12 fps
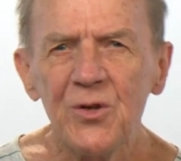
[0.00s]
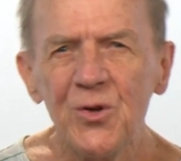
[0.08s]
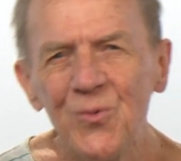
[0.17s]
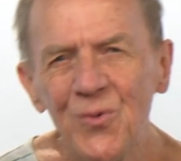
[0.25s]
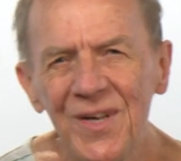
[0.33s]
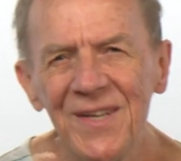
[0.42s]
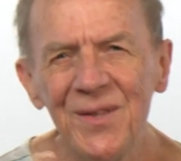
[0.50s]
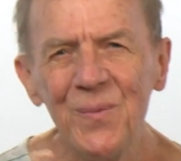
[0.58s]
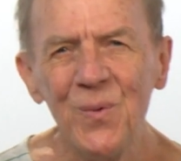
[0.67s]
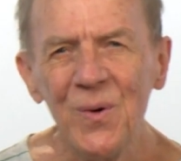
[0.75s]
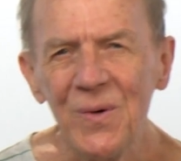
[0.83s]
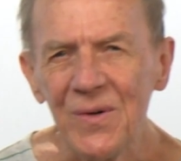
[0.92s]
to read the
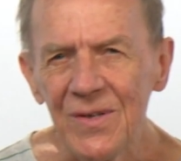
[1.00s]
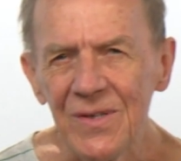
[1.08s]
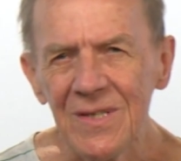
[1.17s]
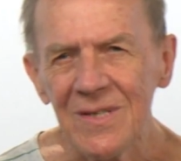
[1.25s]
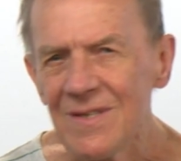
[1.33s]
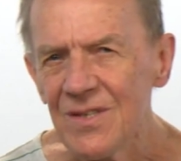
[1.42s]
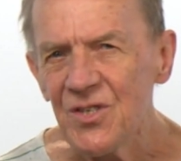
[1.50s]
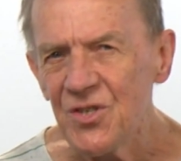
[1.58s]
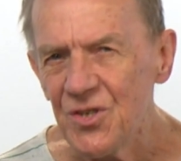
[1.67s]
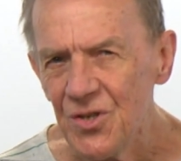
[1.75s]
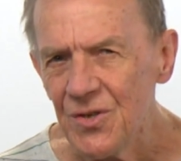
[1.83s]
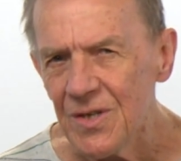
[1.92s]
words, the
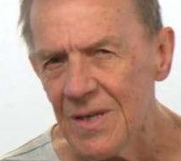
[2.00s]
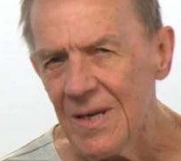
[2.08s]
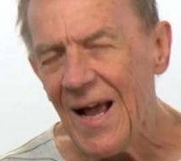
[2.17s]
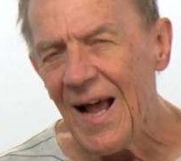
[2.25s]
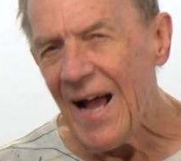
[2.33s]
student